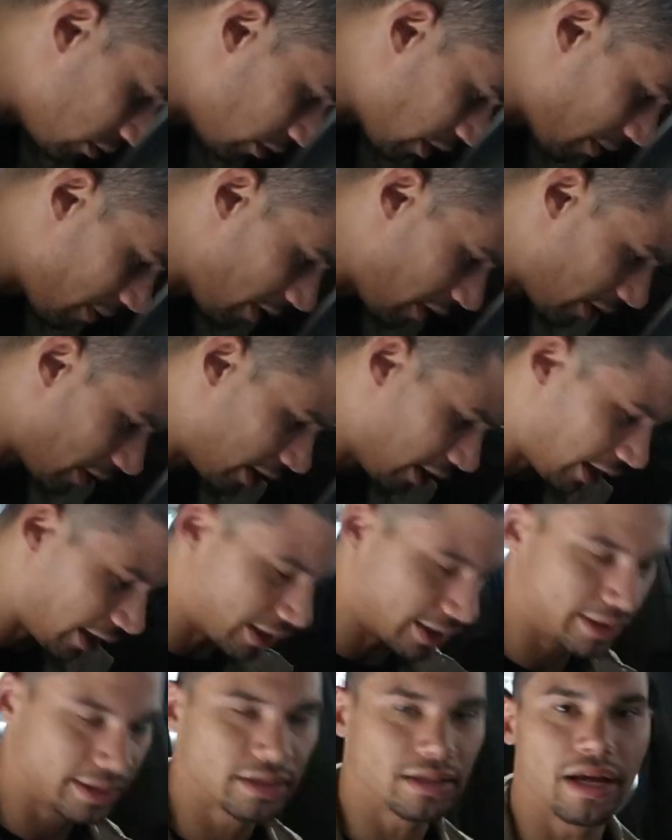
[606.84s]
Maybe I'll get like
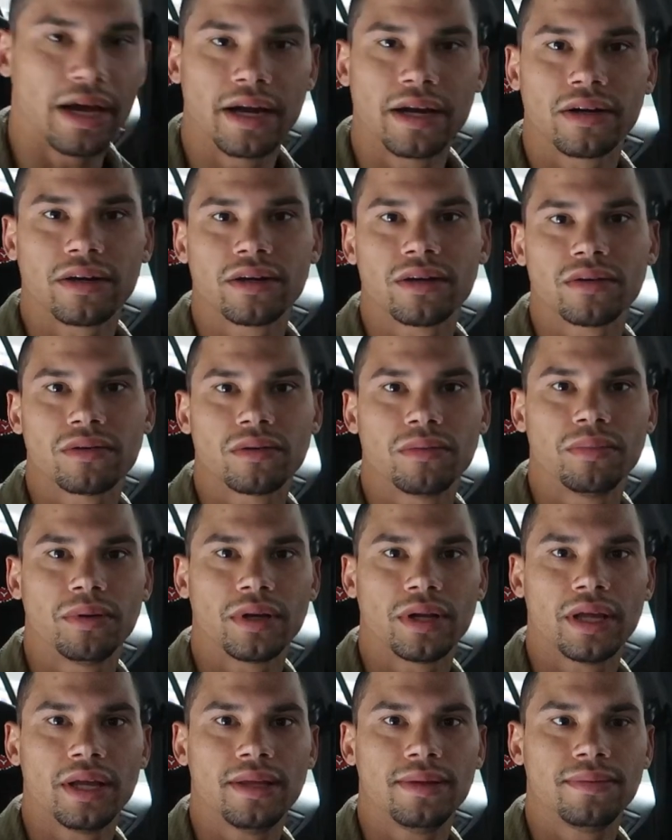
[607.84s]
a slider to put
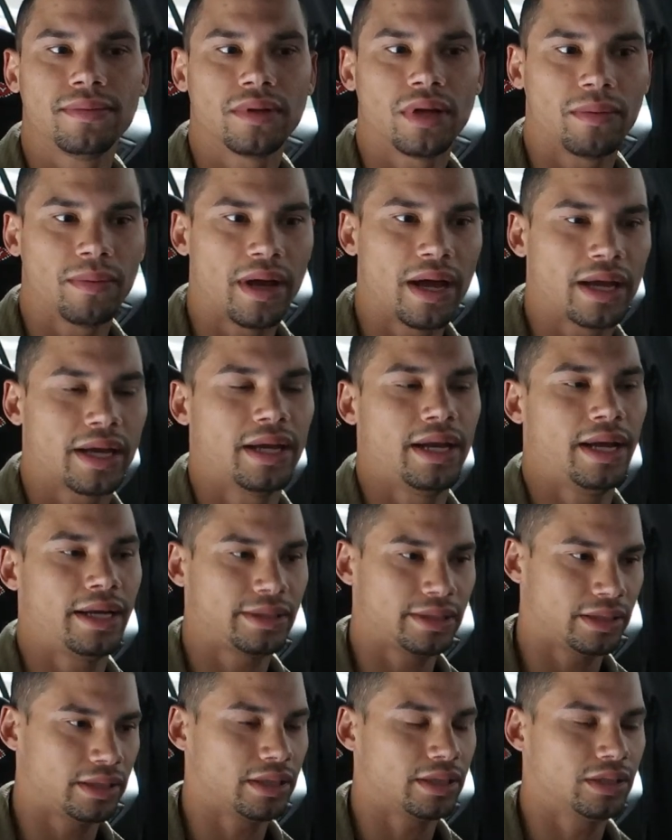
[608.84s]
in. That way I can
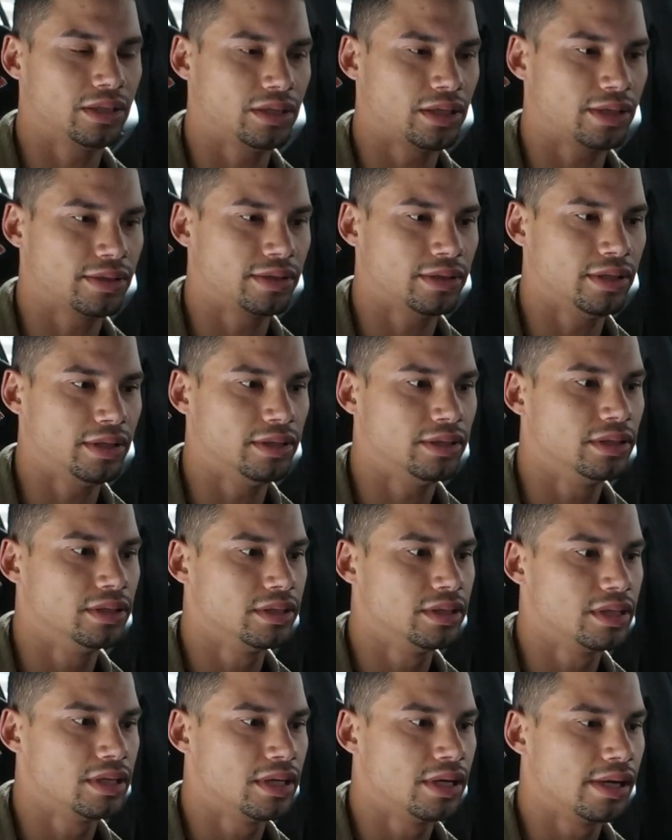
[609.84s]
actually like adjust it.
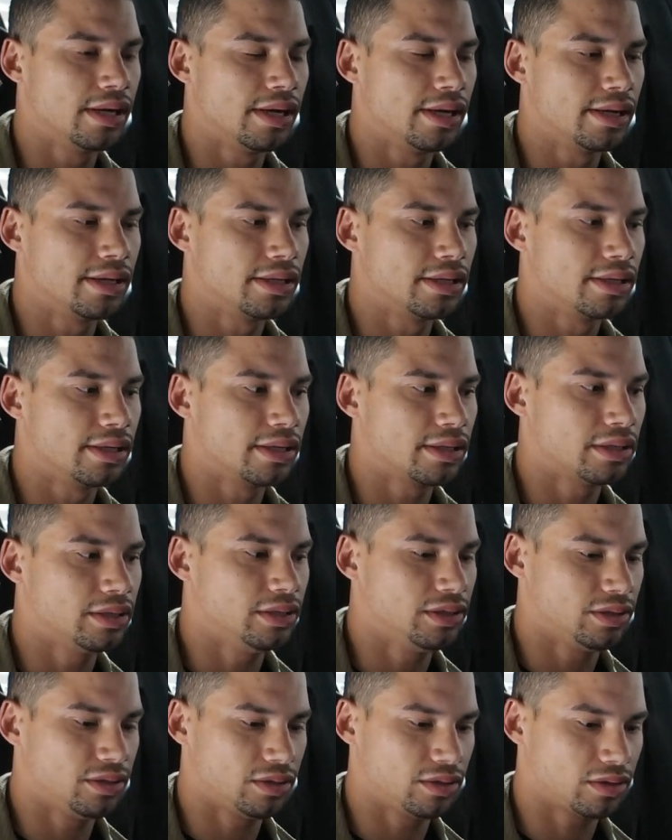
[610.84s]

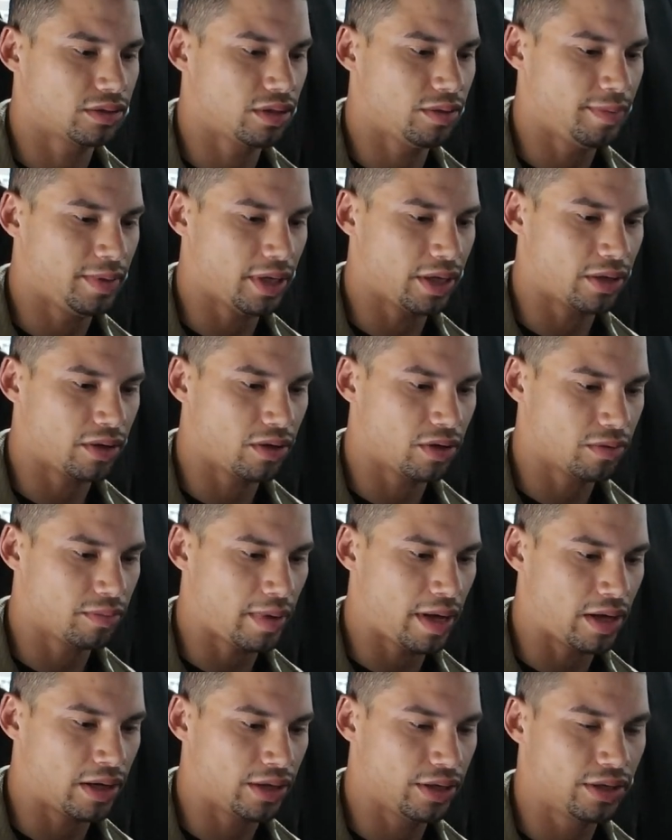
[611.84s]
This is just gonna be like hard
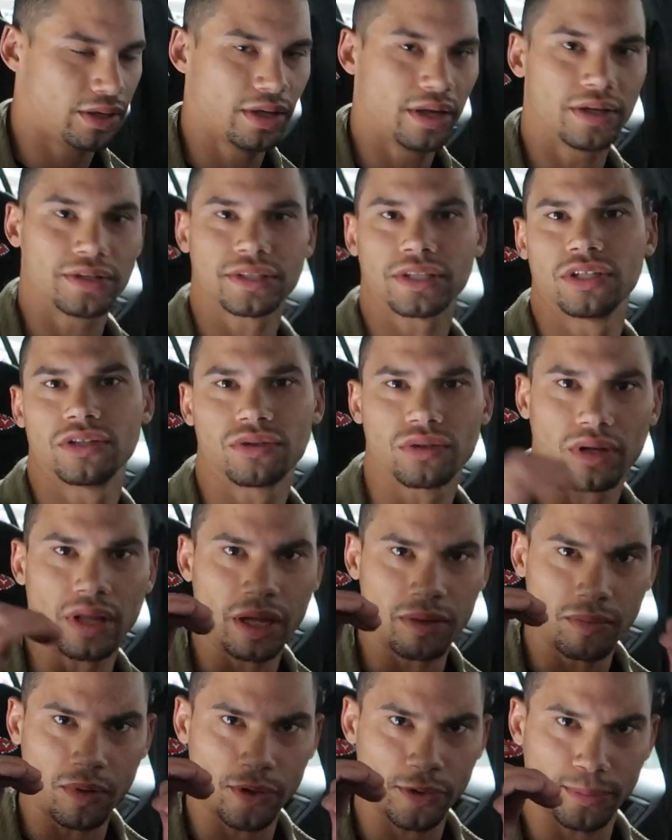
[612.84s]
mounted. I was gonna drill
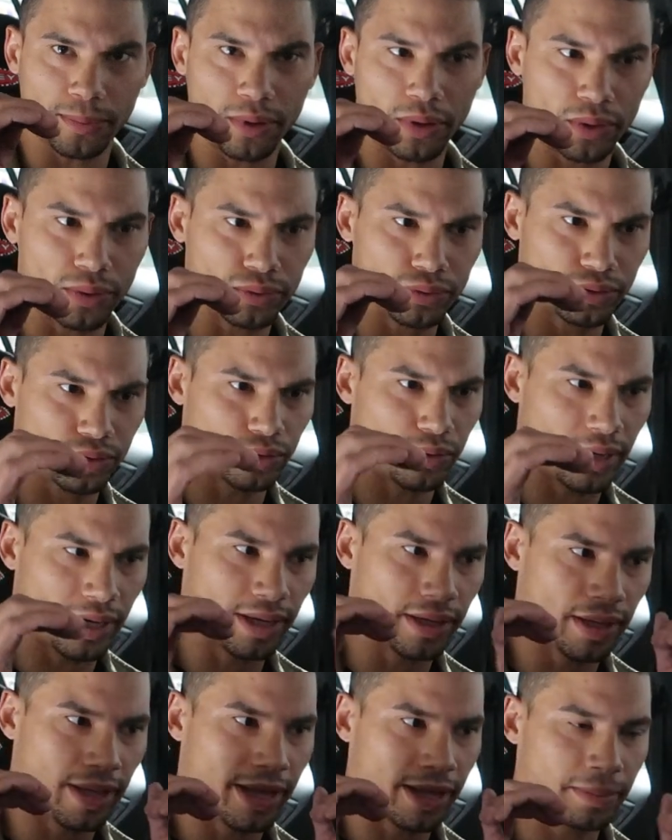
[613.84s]
like multiple holes so I
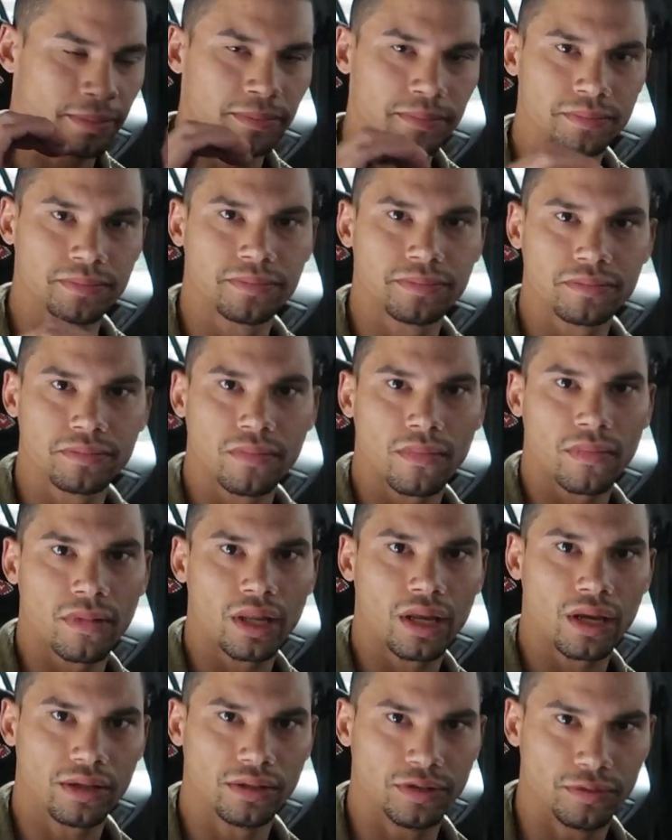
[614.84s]
can like
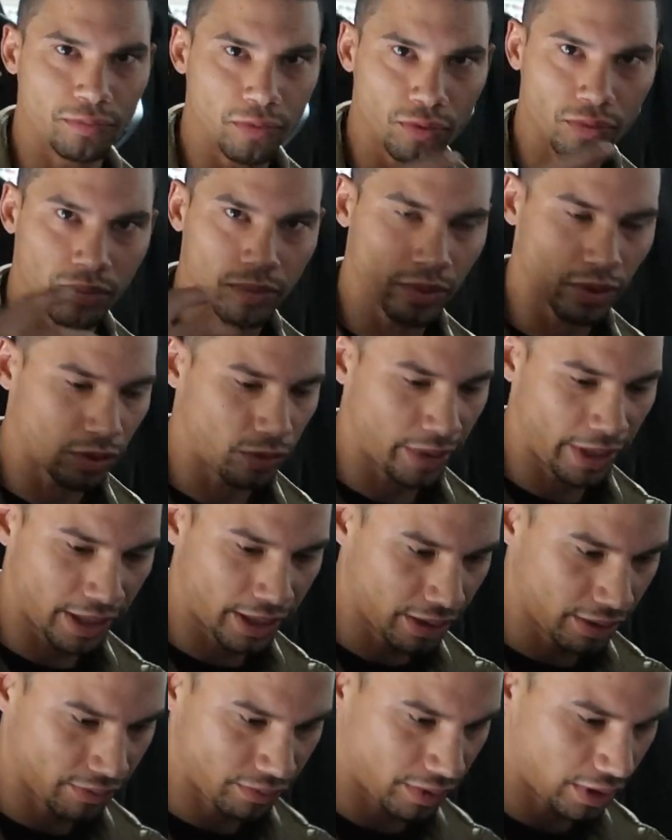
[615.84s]
just move it real quick
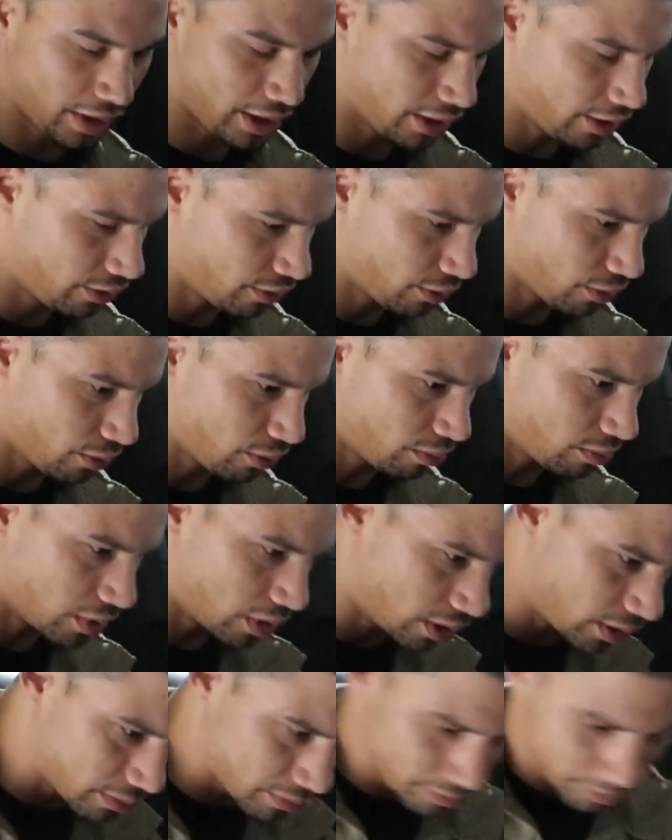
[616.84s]
if I need to,
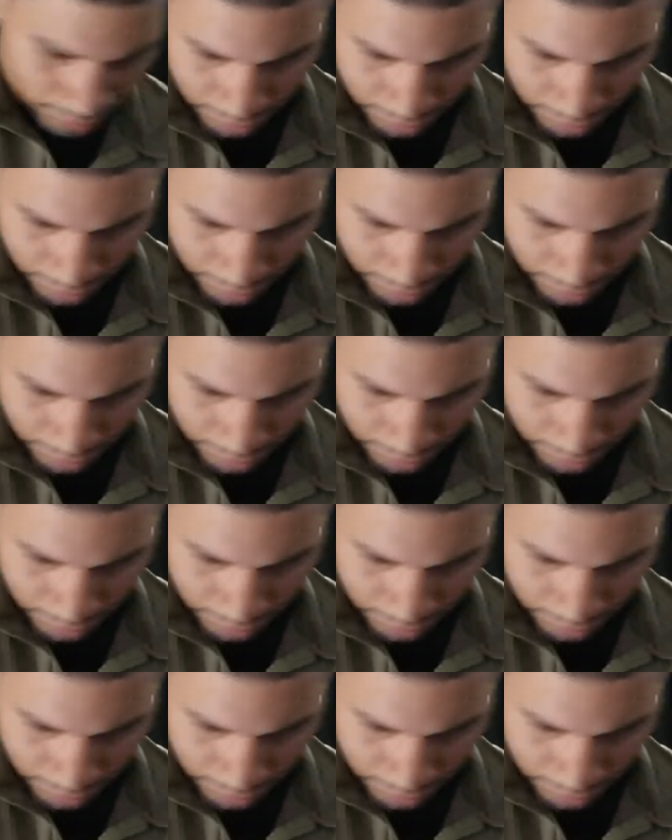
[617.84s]
but.